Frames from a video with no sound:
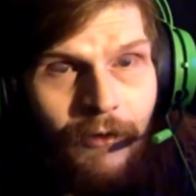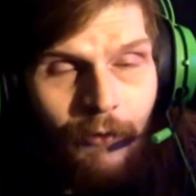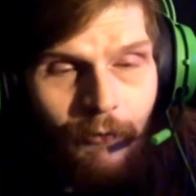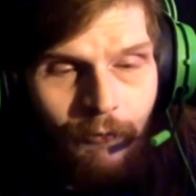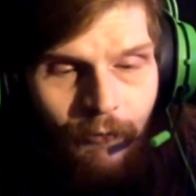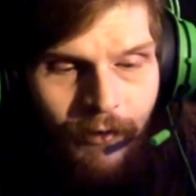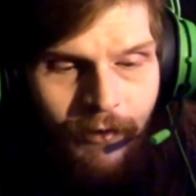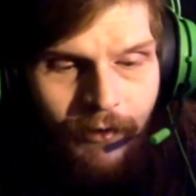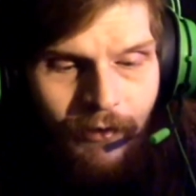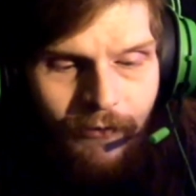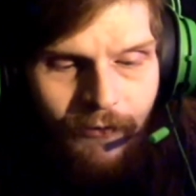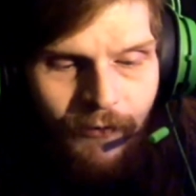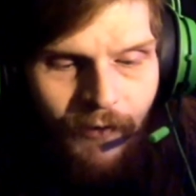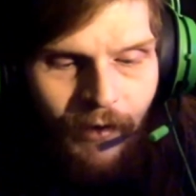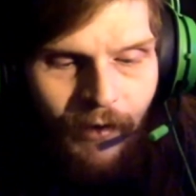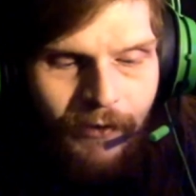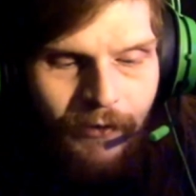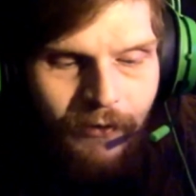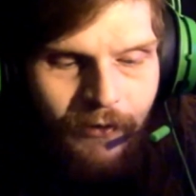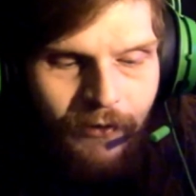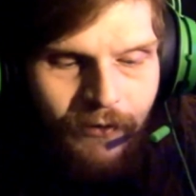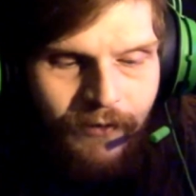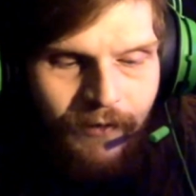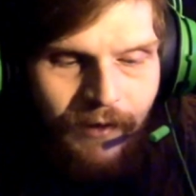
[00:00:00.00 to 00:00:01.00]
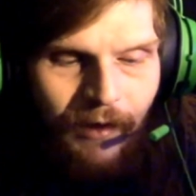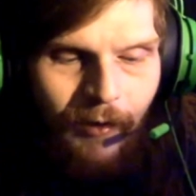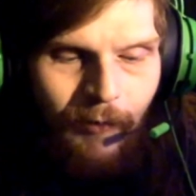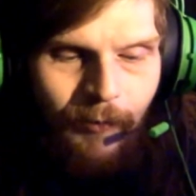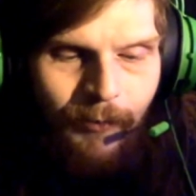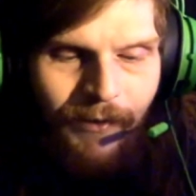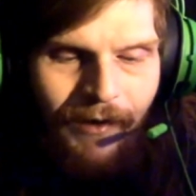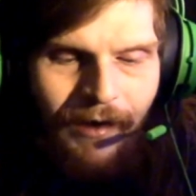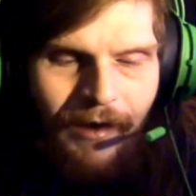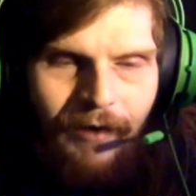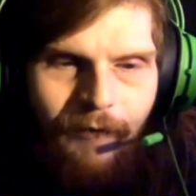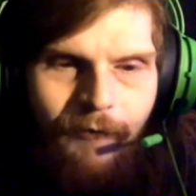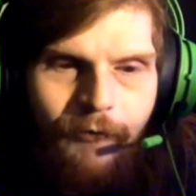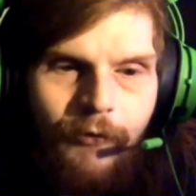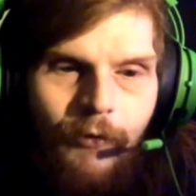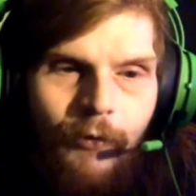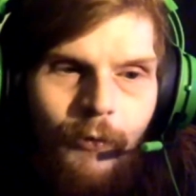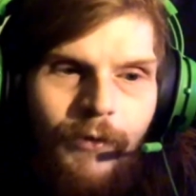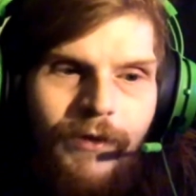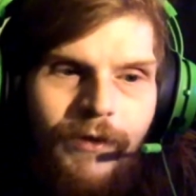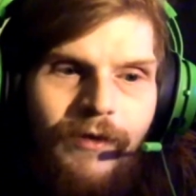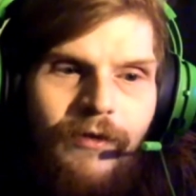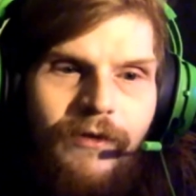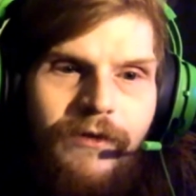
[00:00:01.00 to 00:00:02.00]
Ring of Honor is now back for
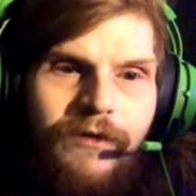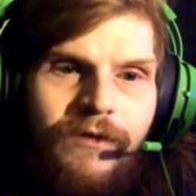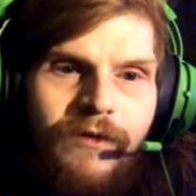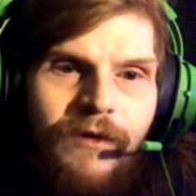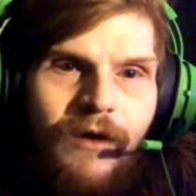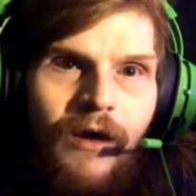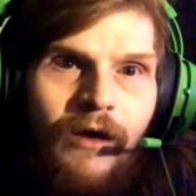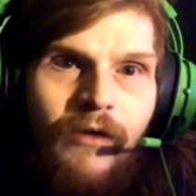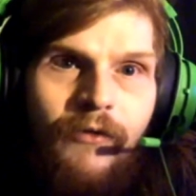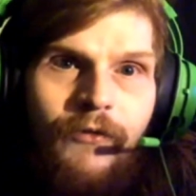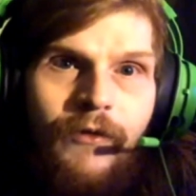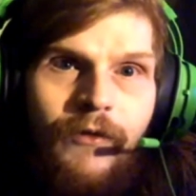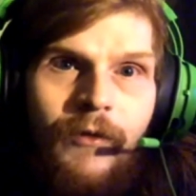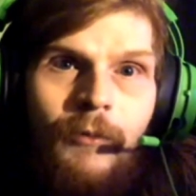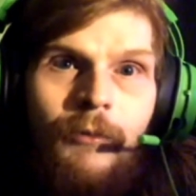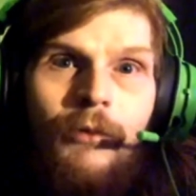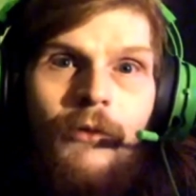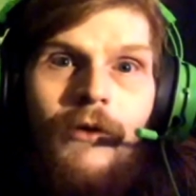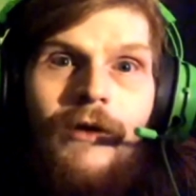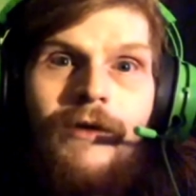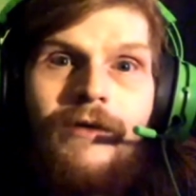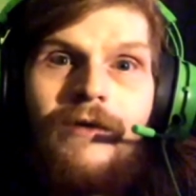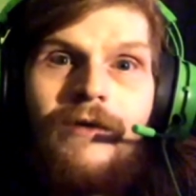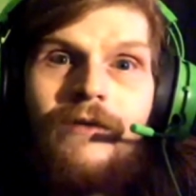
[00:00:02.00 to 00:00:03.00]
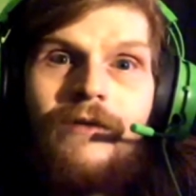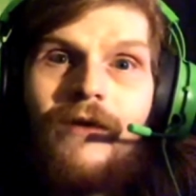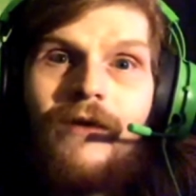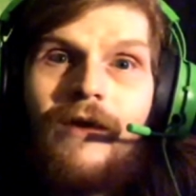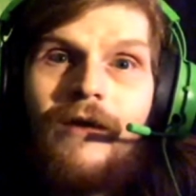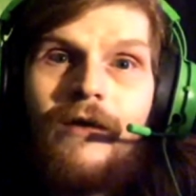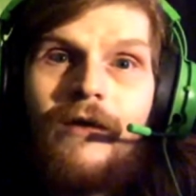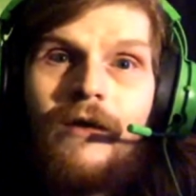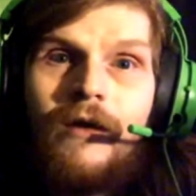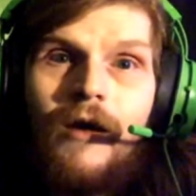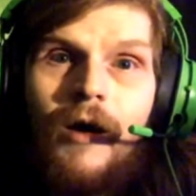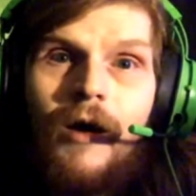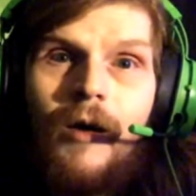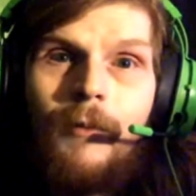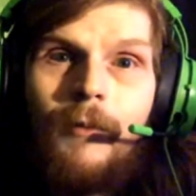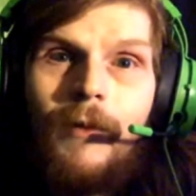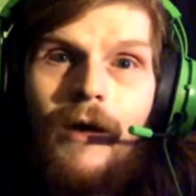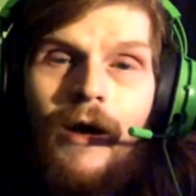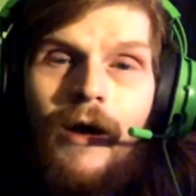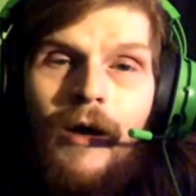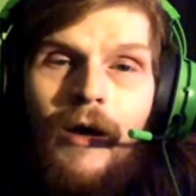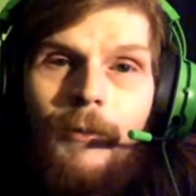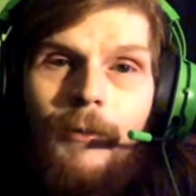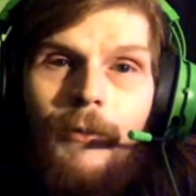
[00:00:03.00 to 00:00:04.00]
weekly stuff, and boy, did they come
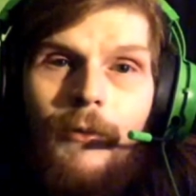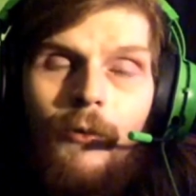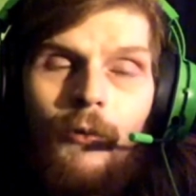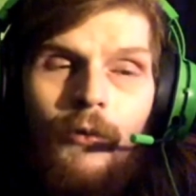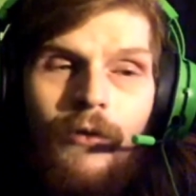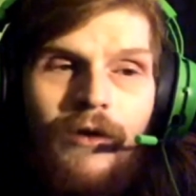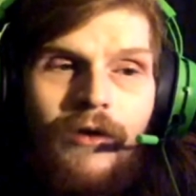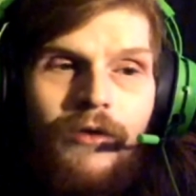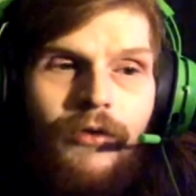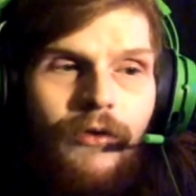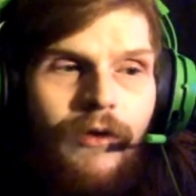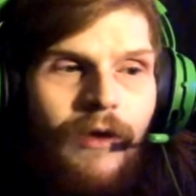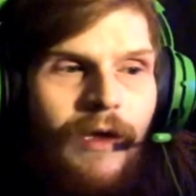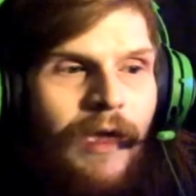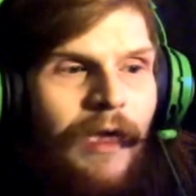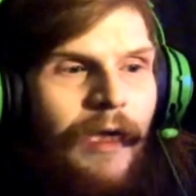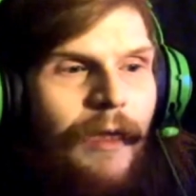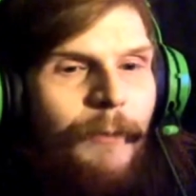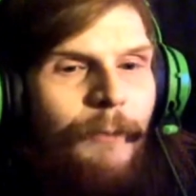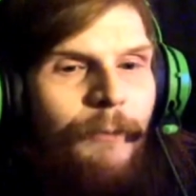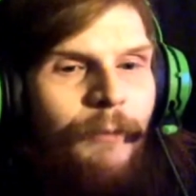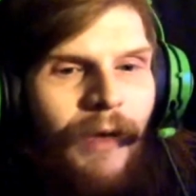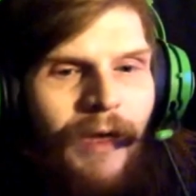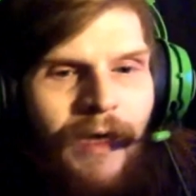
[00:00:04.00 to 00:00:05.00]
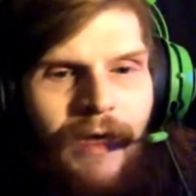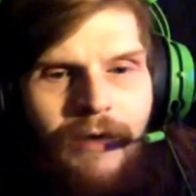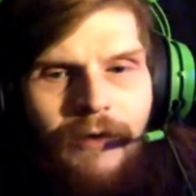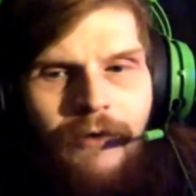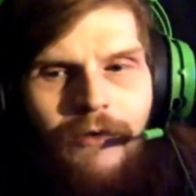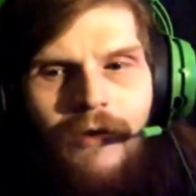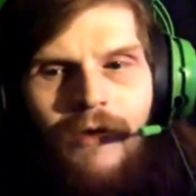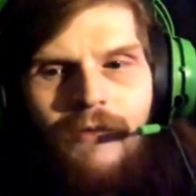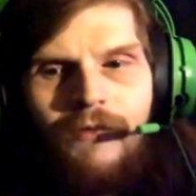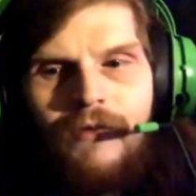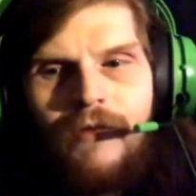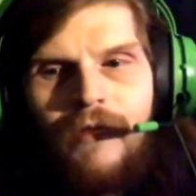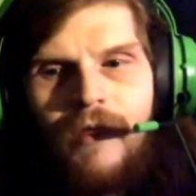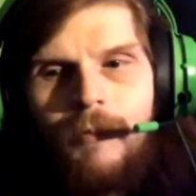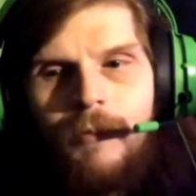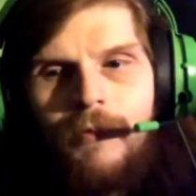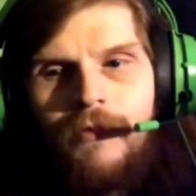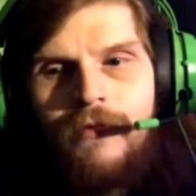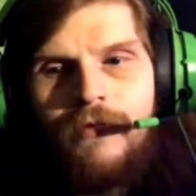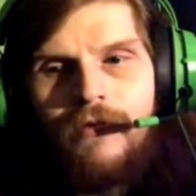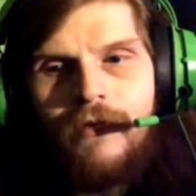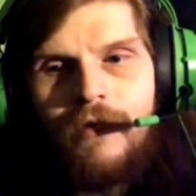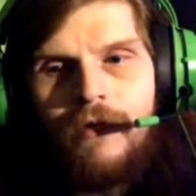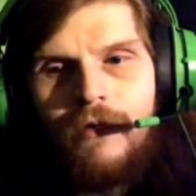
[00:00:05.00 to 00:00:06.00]
up with a banger of an
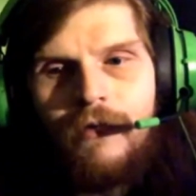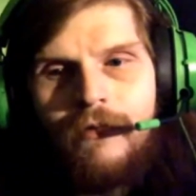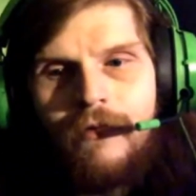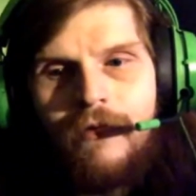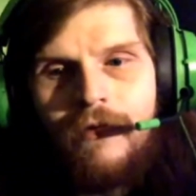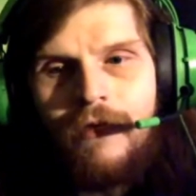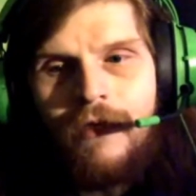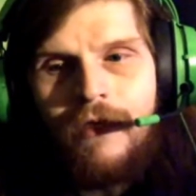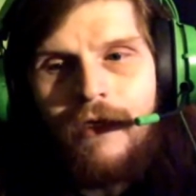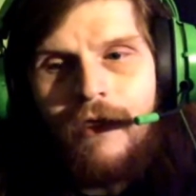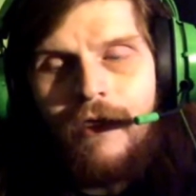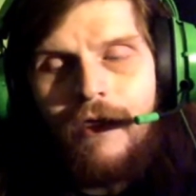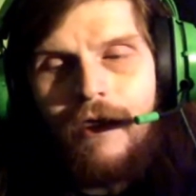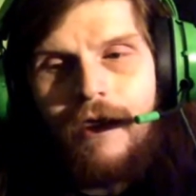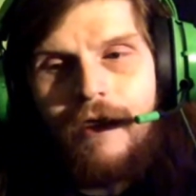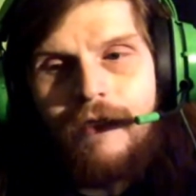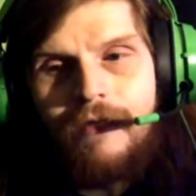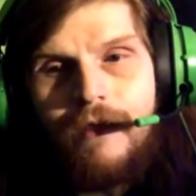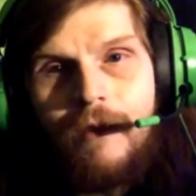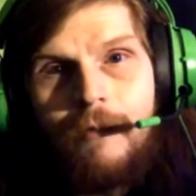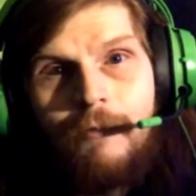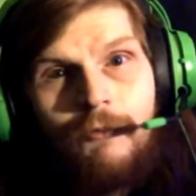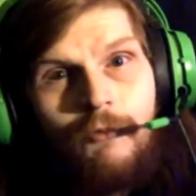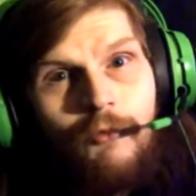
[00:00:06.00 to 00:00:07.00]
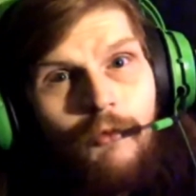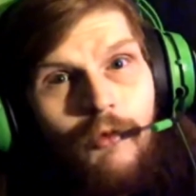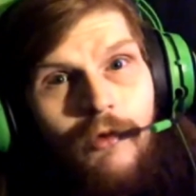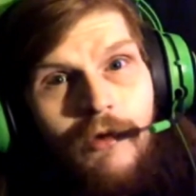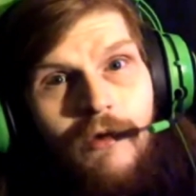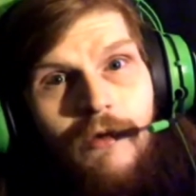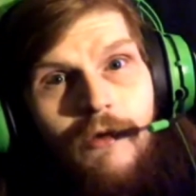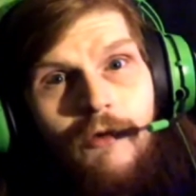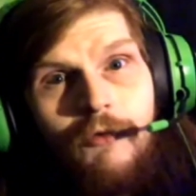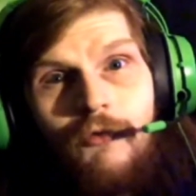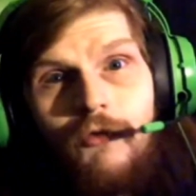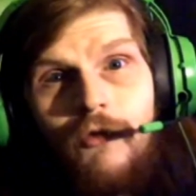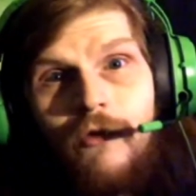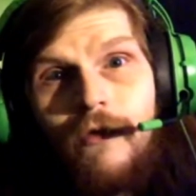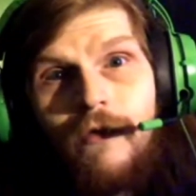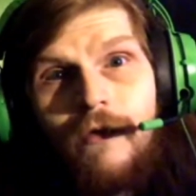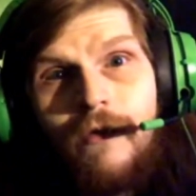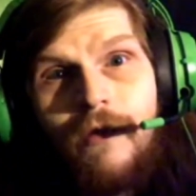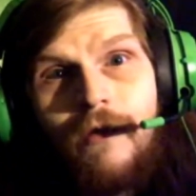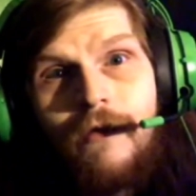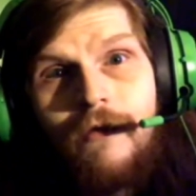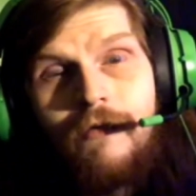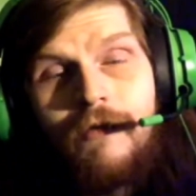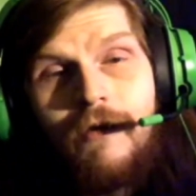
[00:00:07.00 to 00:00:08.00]
episode. And I'm really, really
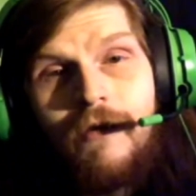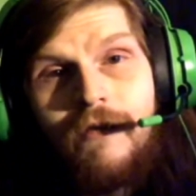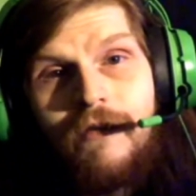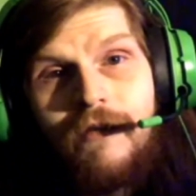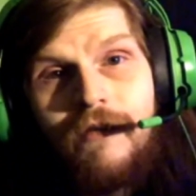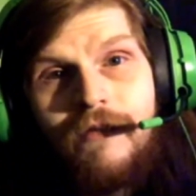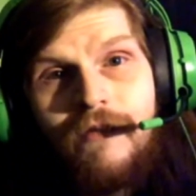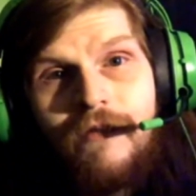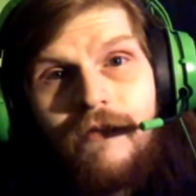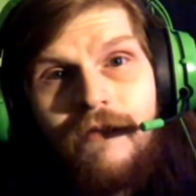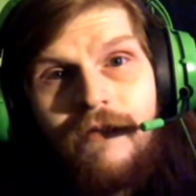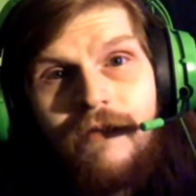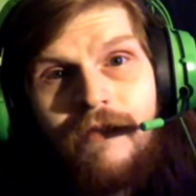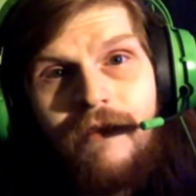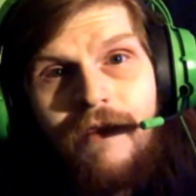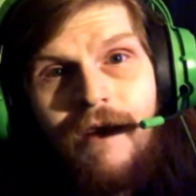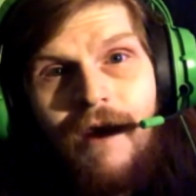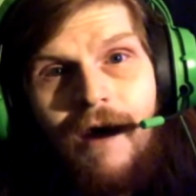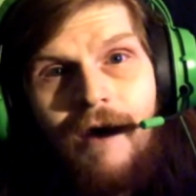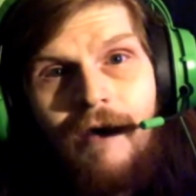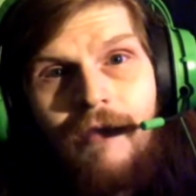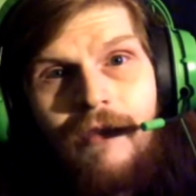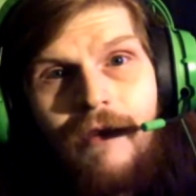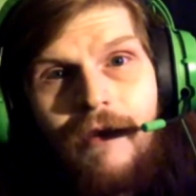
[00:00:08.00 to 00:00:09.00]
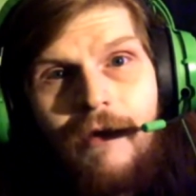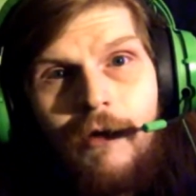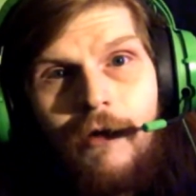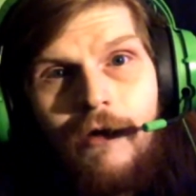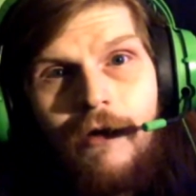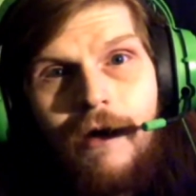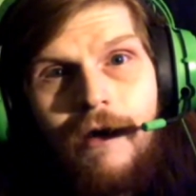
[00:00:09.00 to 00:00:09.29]
interested to see how they are